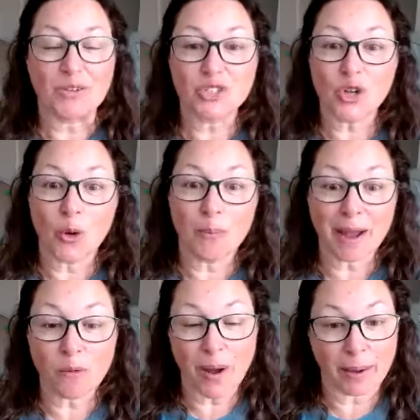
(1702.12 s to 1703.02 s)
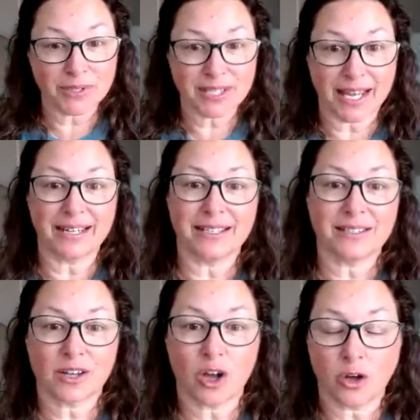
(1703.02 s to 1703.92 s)
So my website
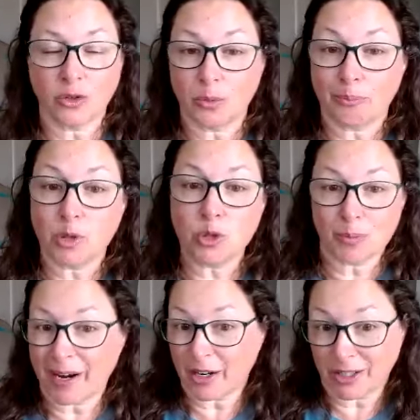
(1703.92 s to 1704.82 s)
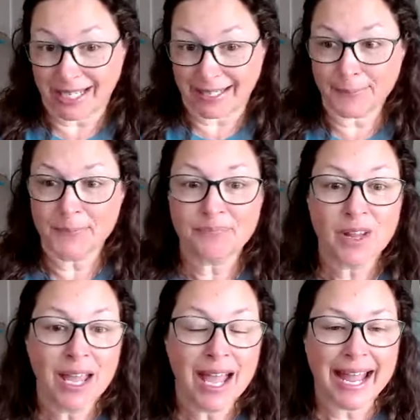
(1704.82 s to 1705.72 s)
is called Pooch Parenting,
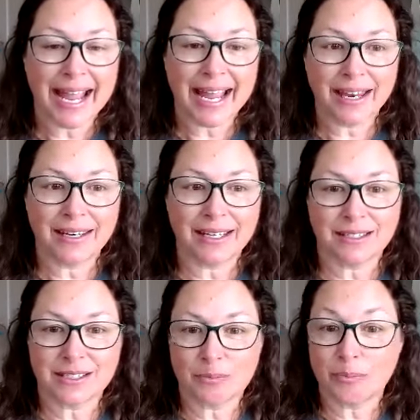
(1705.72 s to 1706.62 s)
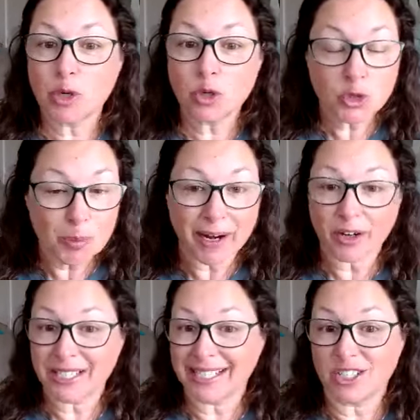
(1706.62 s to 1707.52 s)
and it's
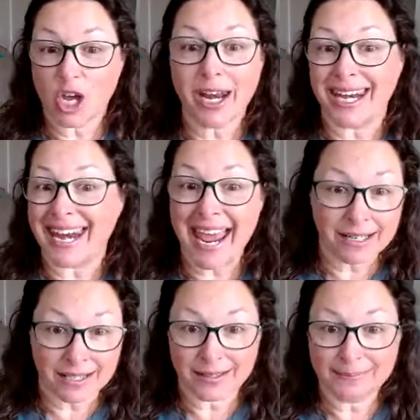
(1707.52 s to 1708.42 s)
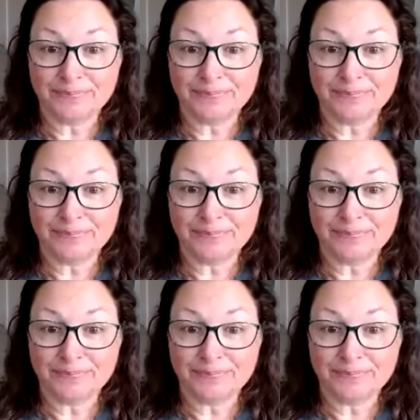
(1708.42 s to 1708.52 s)
poochparenting.net.